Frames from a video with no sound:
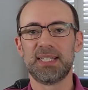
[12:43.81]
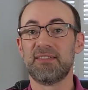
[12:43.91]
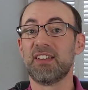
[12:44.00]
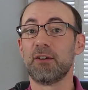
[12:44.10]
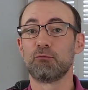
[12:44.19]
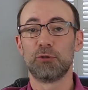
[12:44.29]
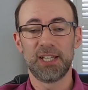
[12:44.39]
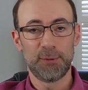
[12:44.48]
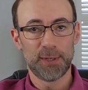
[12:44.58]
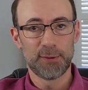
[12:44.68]
They've done
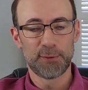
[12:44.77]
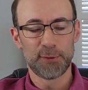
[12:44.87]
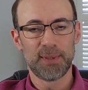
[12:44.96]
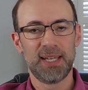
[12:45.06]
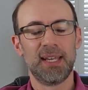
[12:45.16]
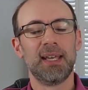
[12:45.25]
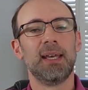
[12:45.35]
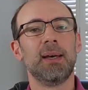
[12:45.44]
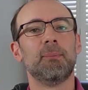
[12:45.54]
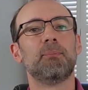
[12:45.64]
really well for me.
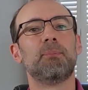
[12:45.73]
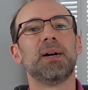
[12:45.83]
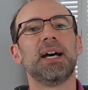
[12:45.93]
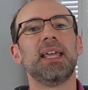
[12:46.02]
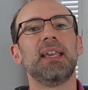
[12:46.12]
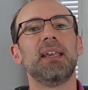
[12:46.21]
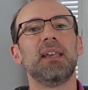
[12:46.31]
But